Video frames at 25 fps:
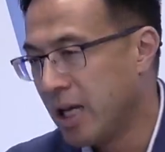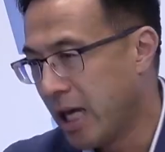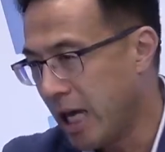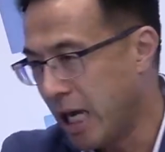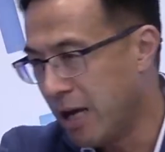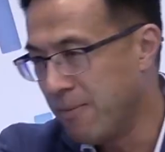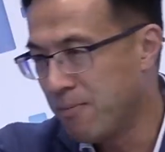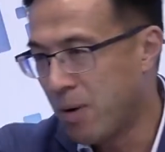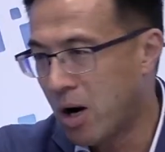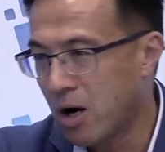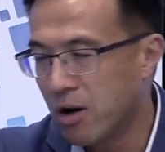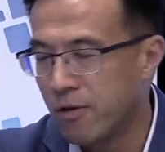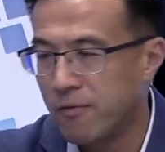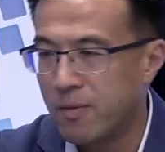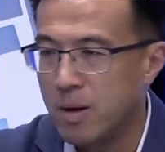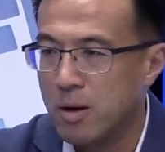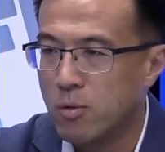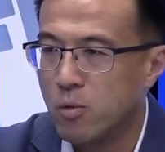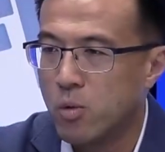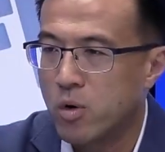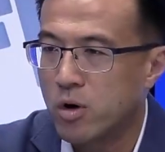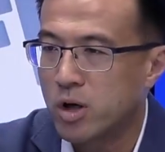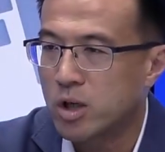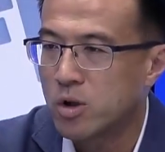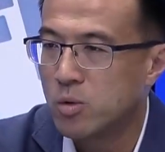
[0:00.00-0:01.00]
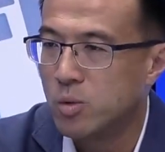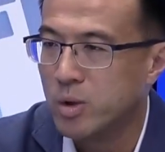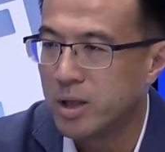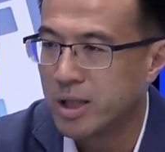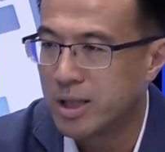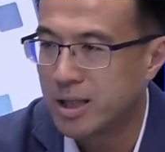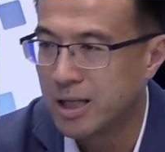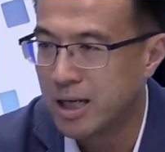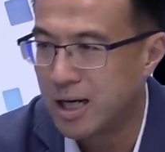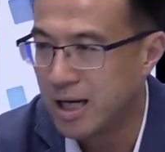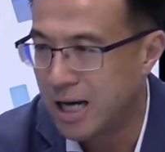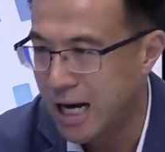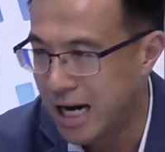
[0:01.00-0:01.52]
In part of my work
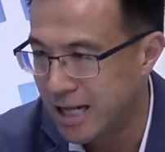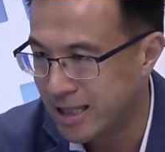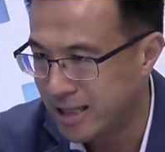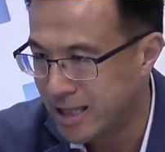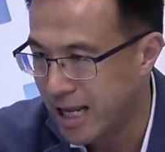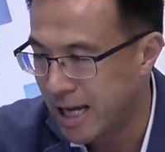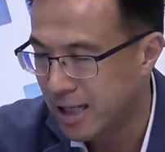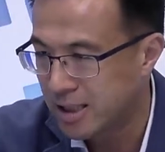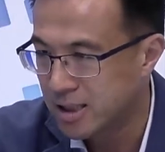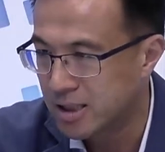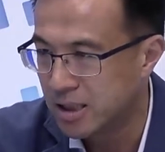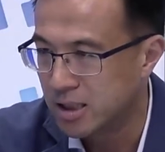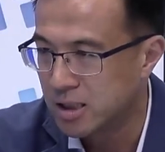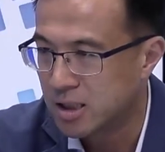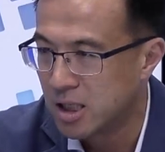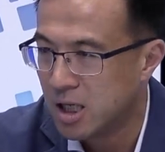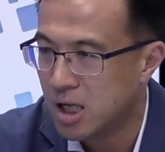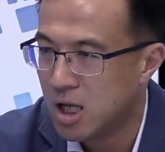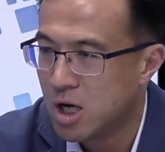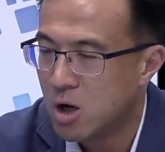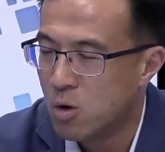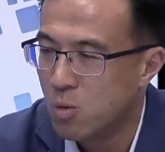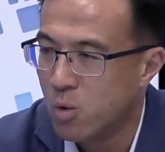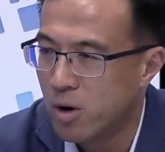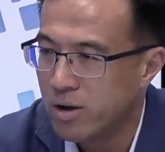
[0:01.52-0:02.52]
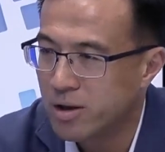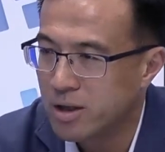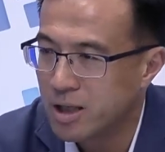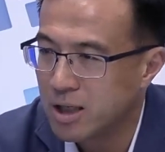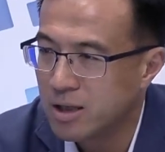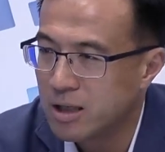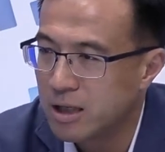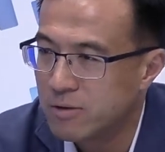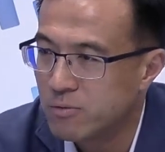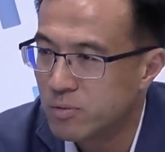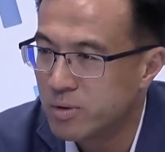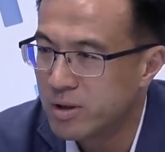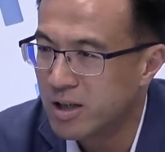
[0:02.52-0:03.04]
with at Nexus, one
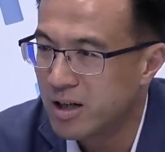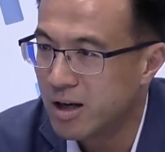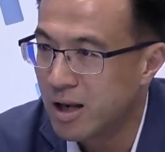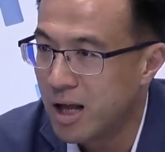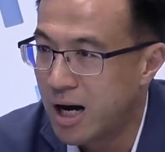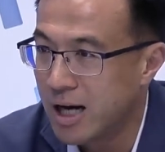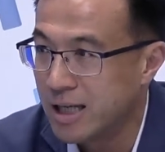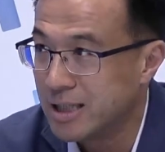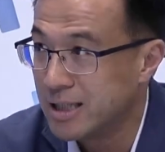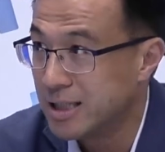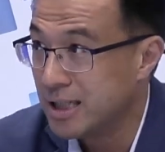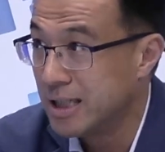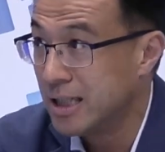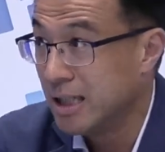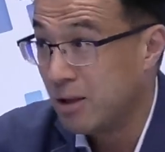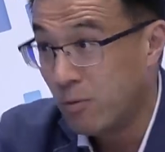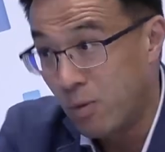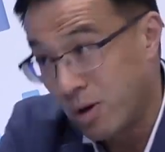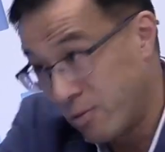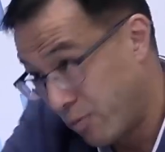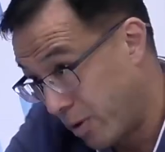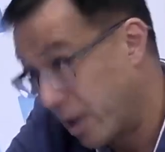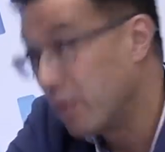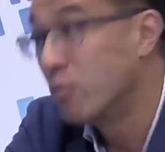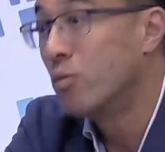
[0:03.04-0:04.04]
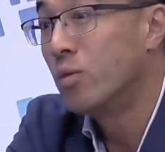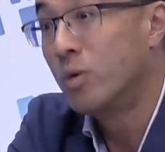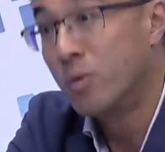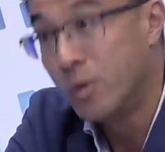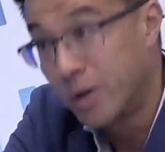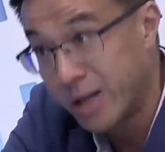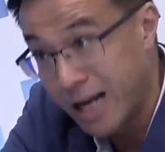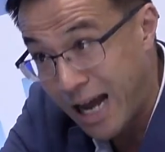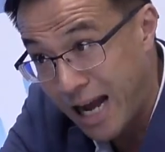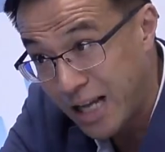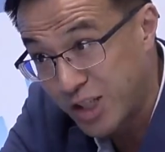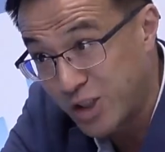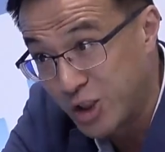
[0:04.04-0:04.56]
thing I realized, one thing
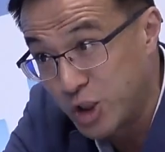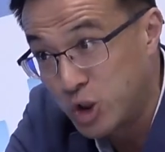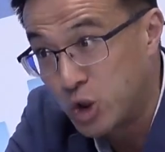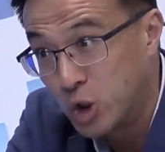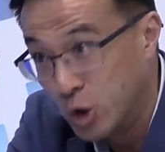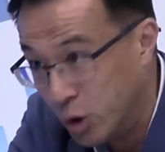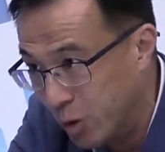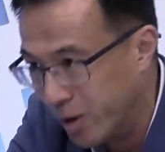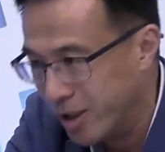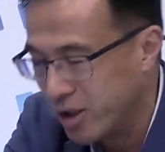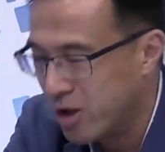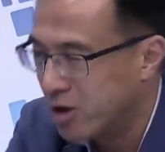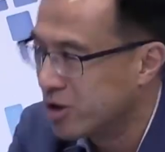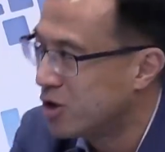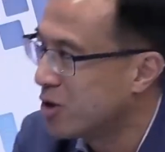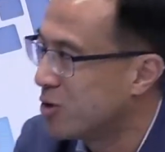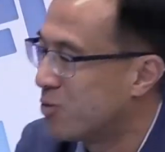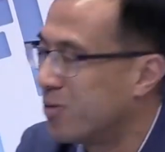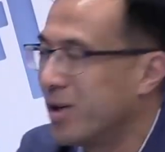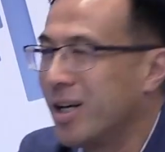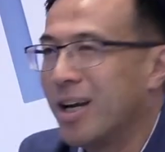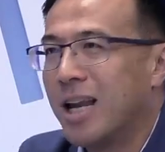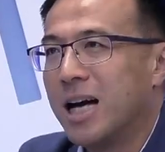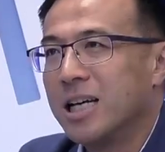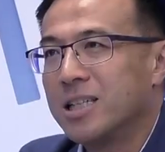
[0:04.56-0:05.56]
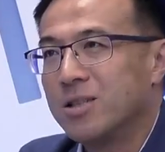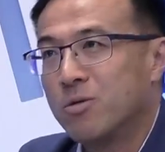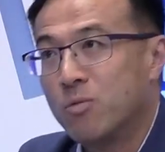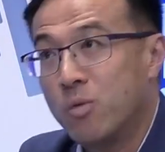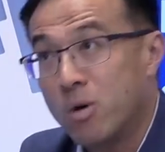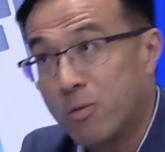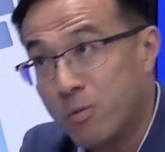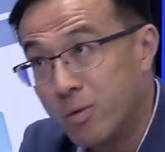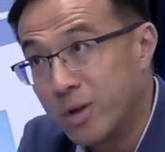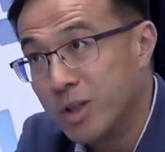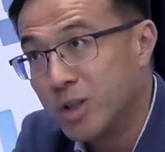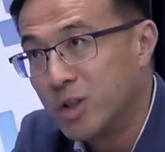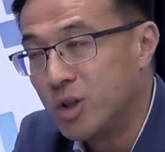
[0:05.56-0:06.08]
we're actually doing, not just realizing,
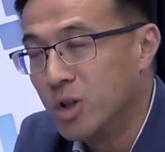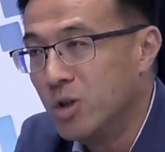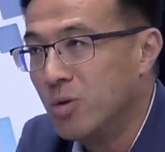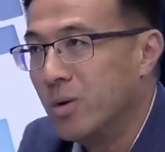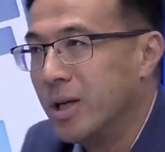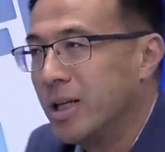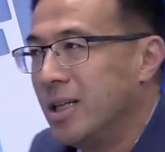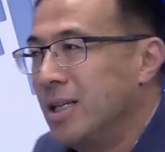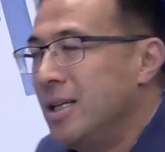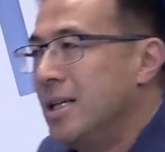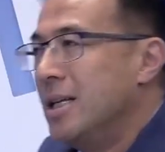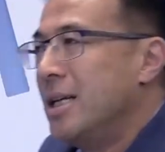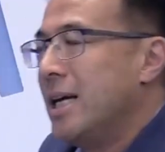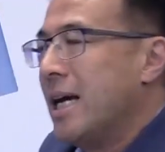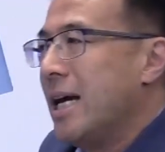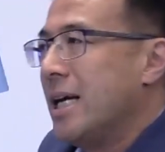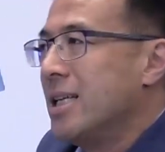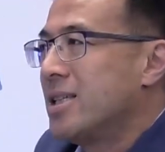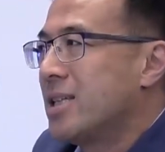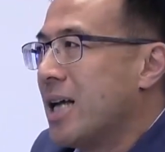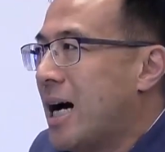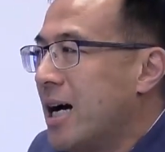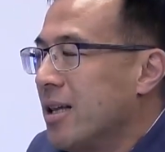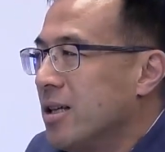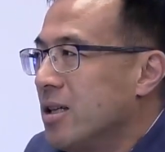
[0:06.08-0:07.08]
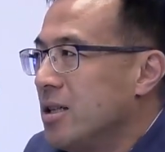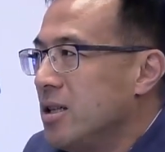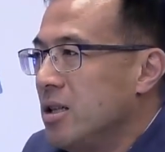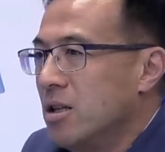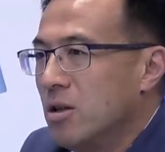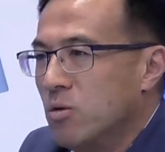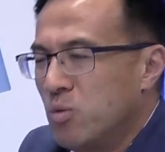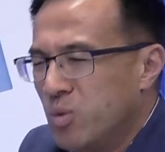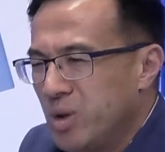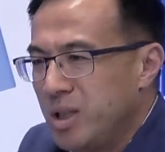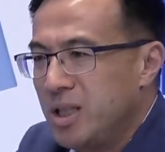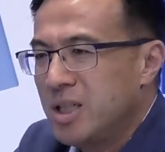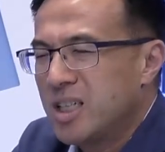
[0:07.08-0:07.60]
what we're doing is that
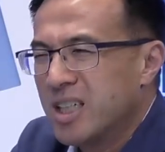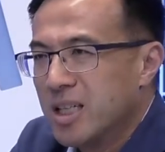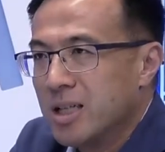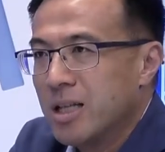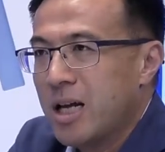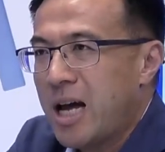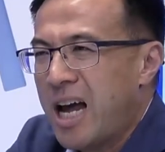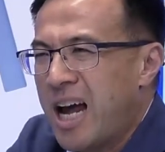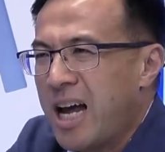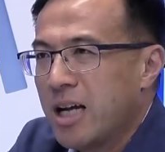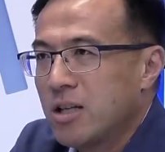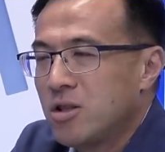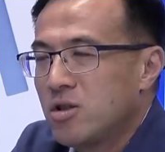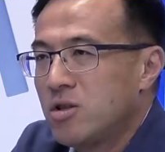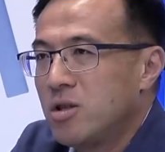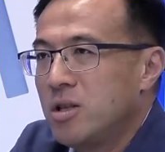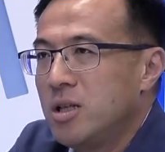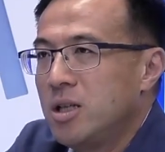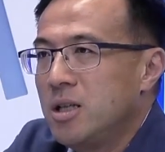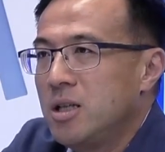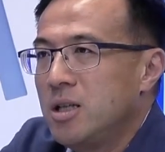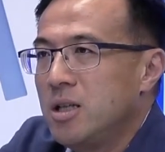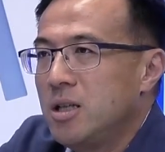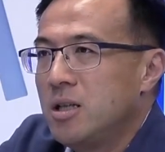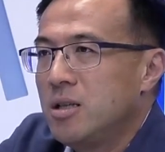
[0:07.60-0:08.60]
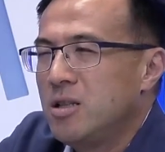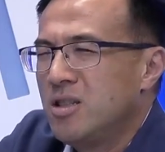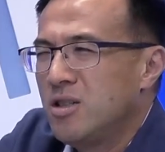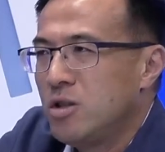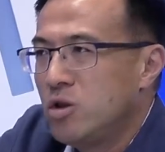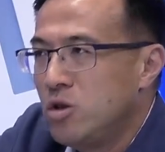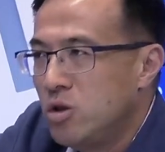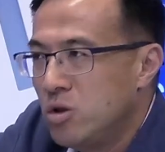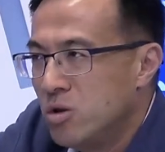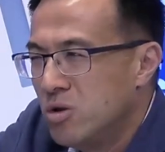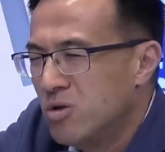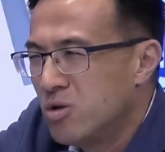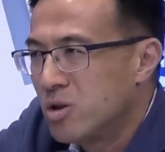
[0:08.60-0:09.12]
we can actually
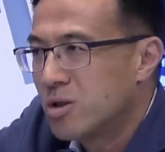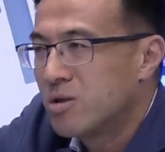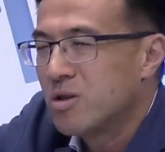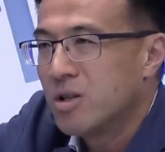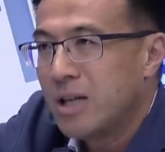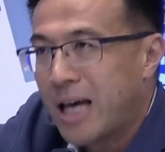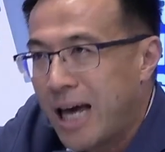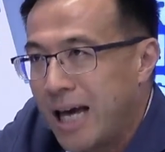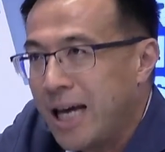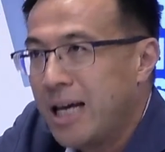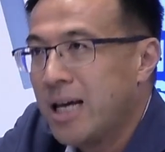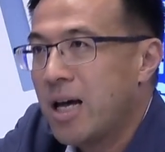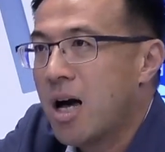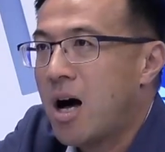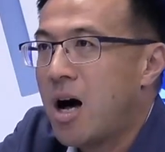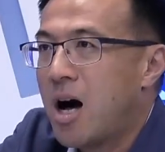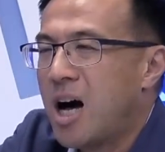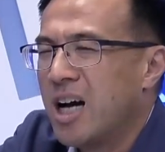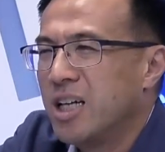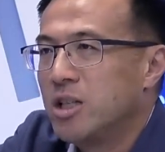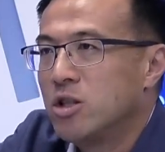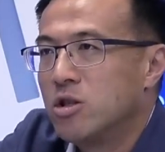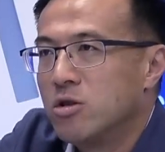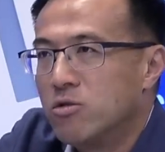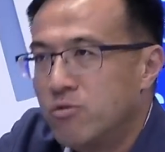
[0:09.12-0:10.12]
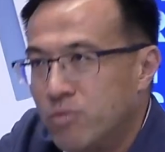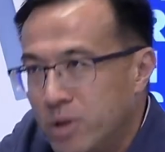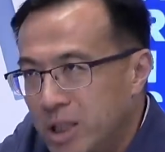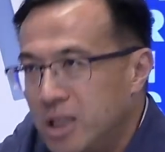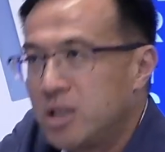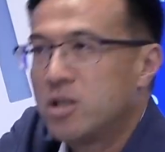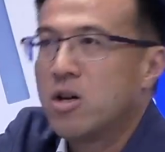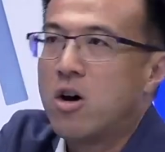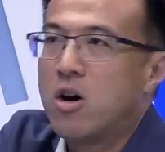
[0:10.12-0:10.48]
use AI to read